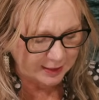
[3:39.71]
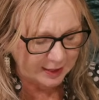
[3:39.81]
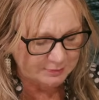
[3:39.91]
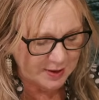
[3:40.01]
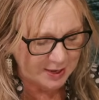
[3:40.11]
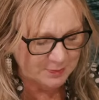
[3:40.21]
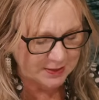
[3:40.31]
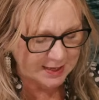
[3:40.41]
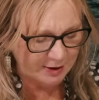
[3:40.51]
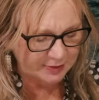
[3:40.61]
and may be
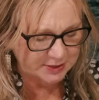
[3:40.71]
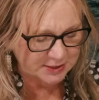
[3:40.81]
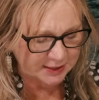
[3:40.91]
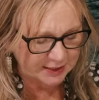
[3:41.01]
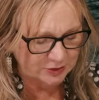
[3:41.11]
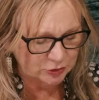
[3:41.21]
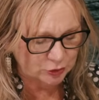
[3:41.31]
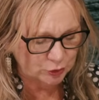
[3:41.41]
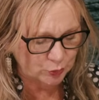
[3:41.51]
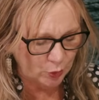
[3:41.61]
guaranteed
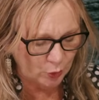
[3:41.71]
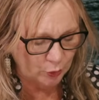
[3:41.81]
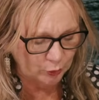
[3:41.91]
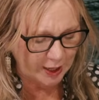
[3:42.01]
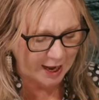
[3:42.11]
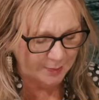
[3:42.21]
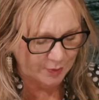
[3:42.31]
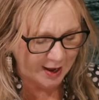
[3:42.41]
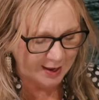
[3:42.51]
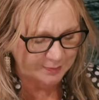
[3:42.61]
to all
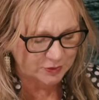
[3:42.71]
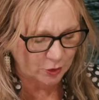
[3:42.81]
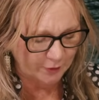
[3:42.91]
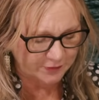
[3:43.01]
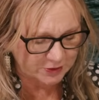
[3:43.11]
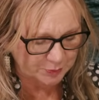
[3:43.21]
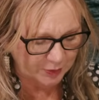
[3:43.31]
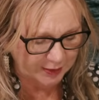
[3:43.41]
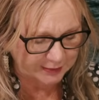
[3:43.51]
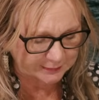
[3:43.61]
Abraham's
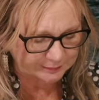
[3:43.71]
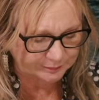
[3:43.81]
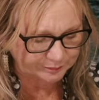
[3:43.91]
offspring.